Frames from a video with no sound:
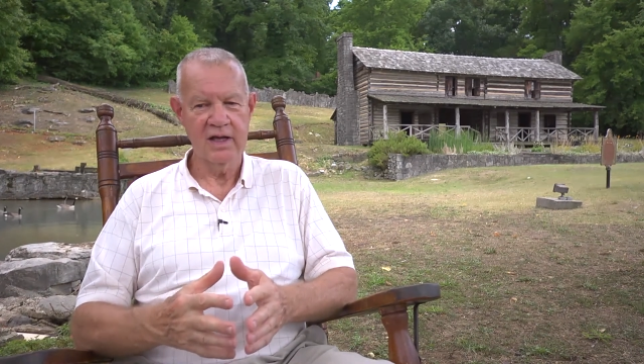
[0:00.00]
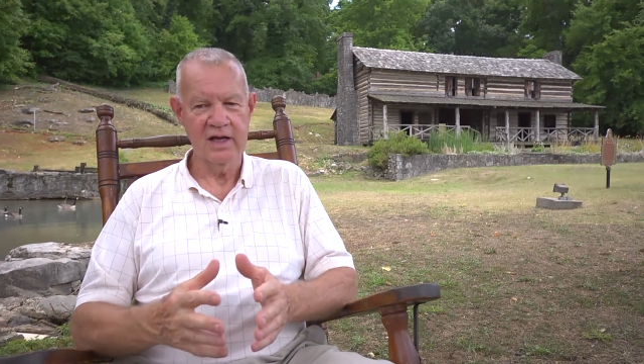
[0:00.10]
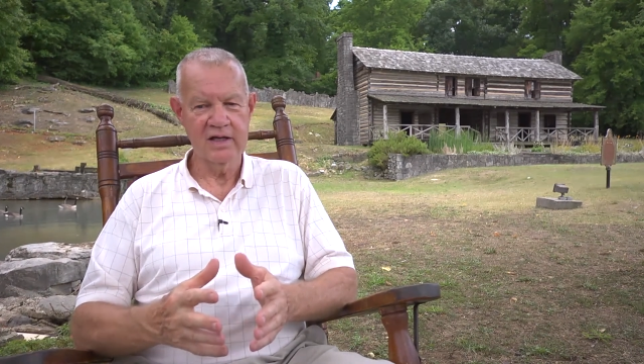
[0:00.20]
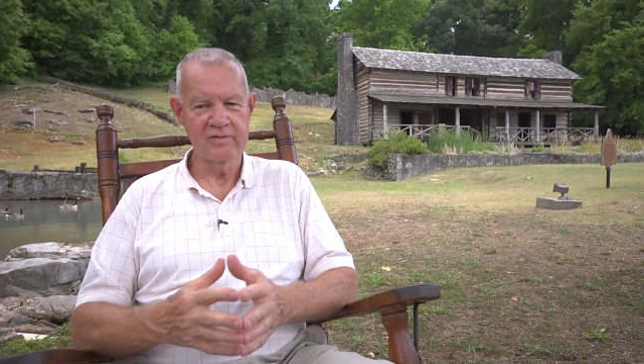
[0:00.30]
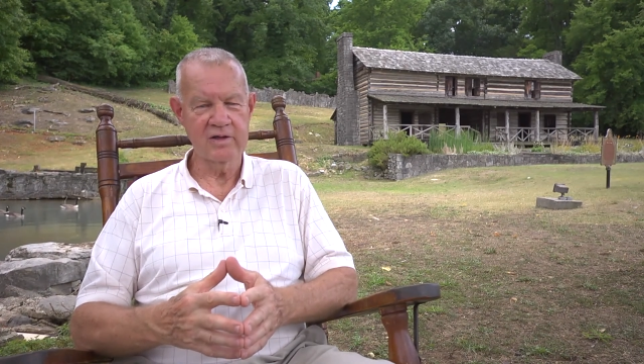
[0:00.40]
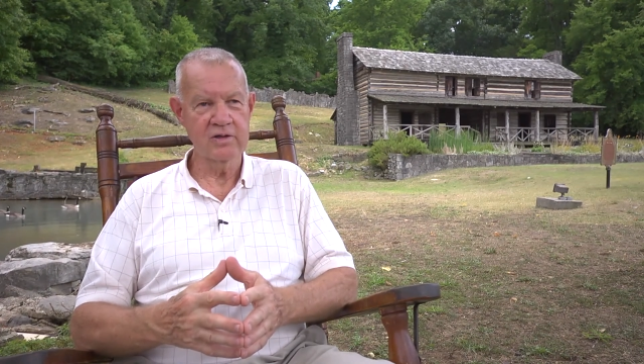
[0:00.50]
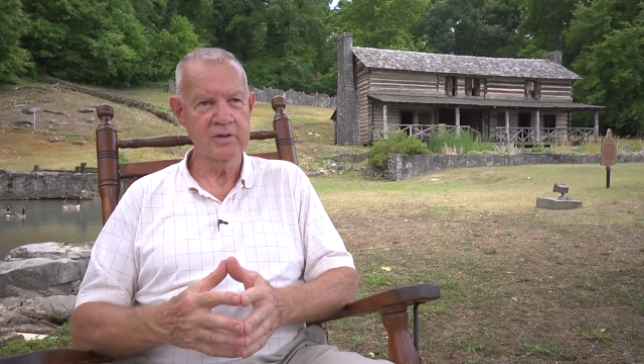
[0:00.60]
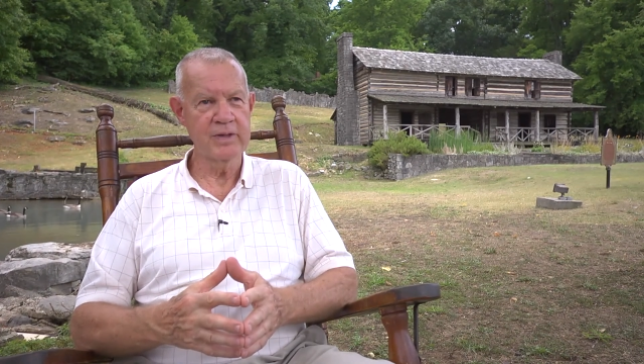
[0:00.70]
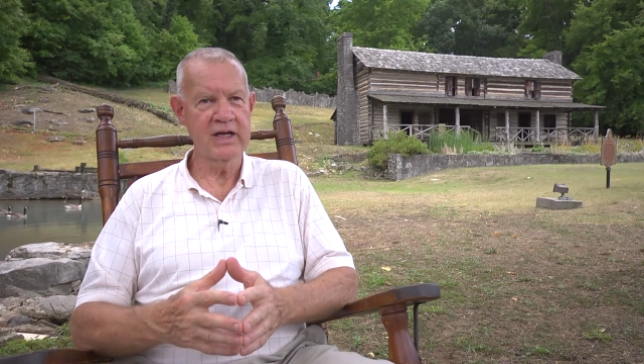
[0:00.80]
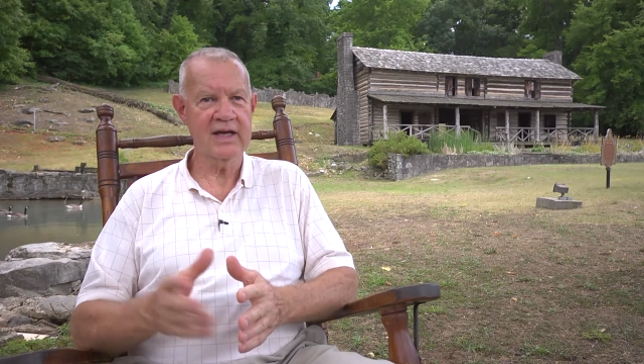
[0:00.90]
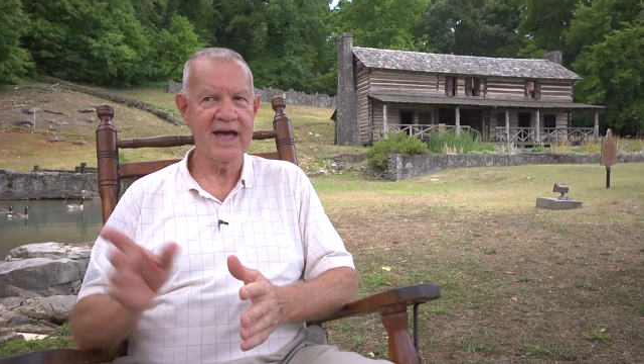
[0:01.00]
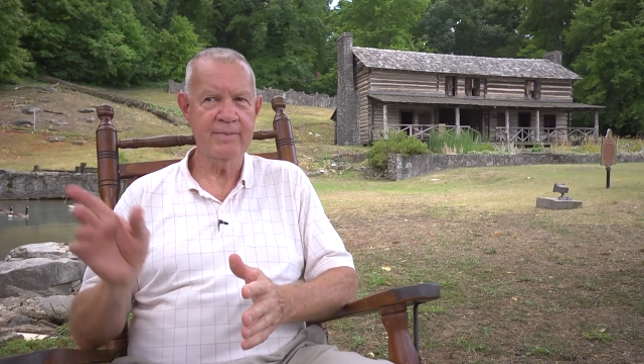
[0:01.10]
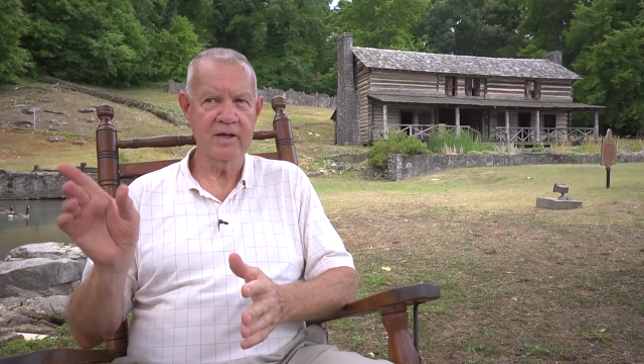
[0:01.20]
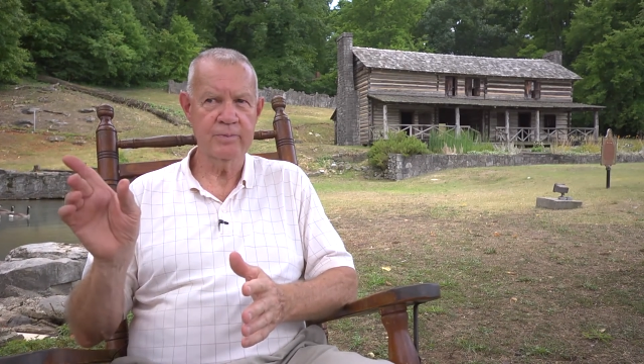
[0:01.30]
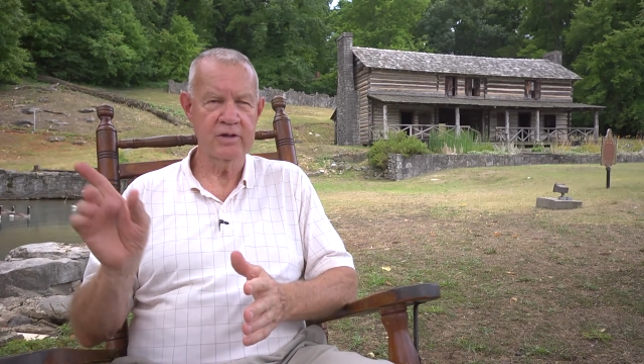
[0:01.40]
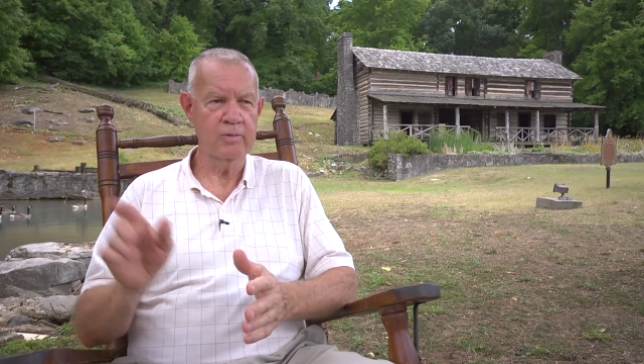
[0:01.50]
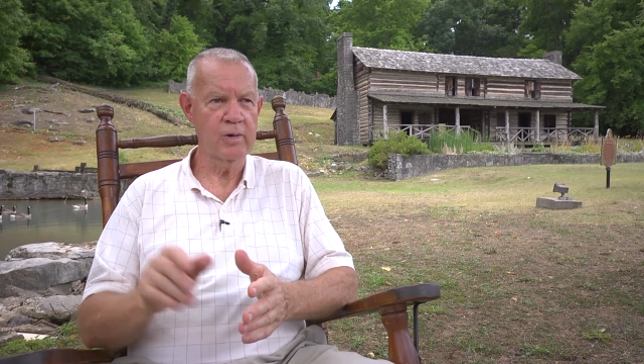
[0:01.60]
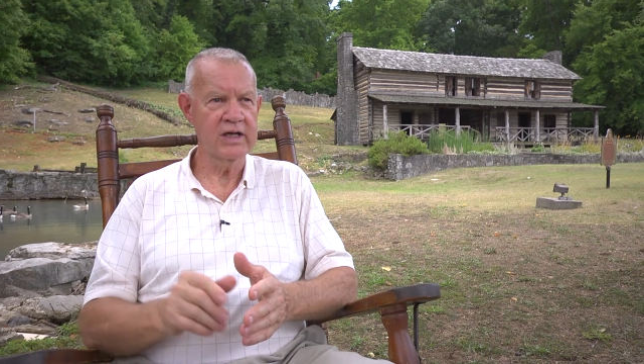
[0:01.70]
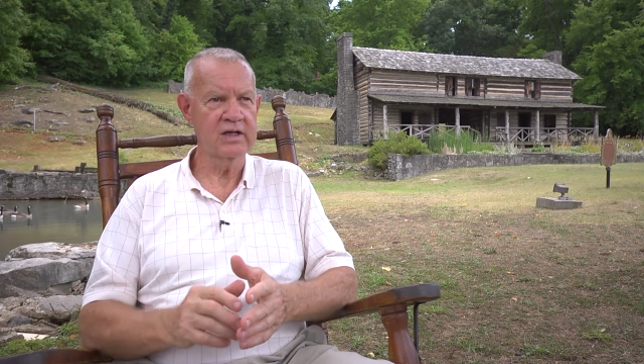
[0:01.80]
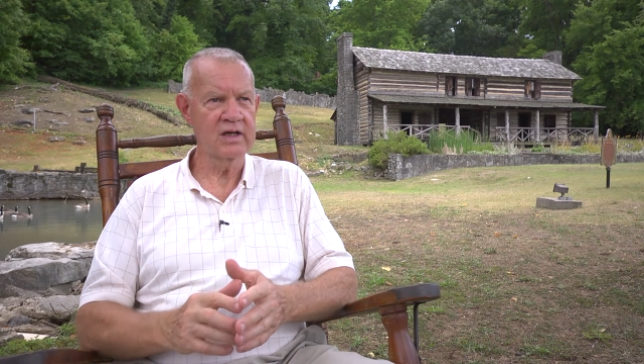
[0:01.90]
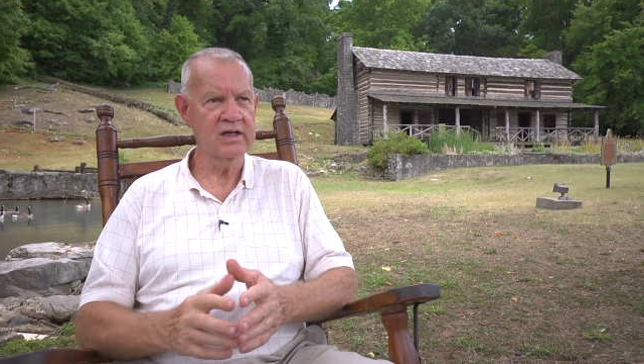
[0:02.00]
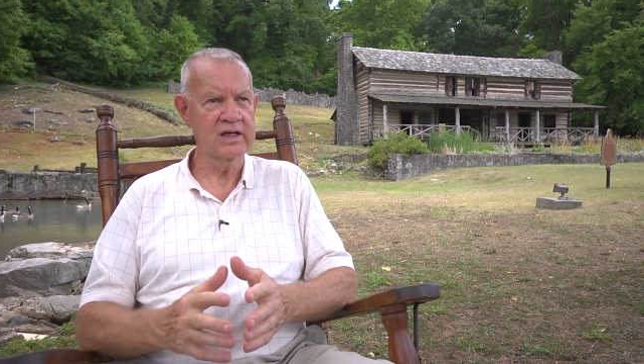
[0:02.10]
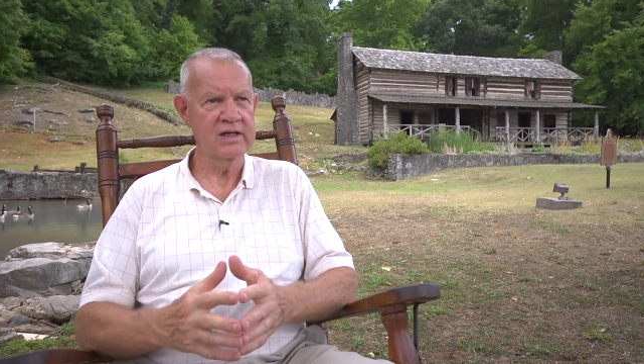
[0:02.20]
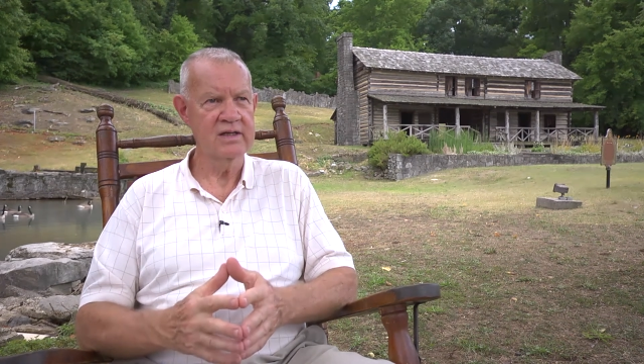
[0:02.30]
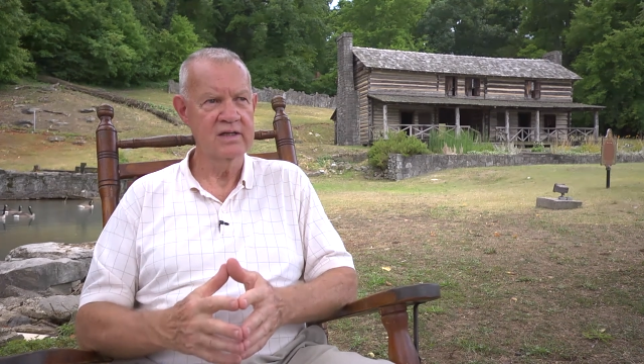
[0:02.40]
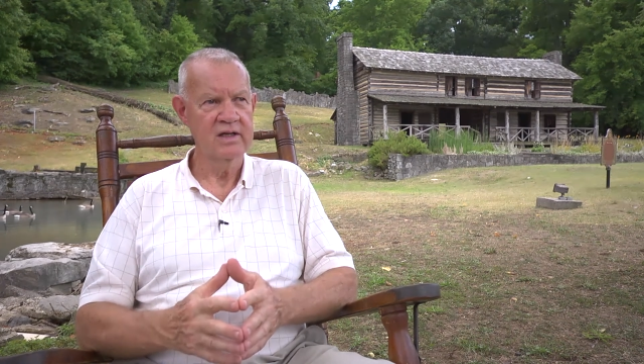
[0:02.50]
and he lived in a little bitty cabin up here in Red Clay,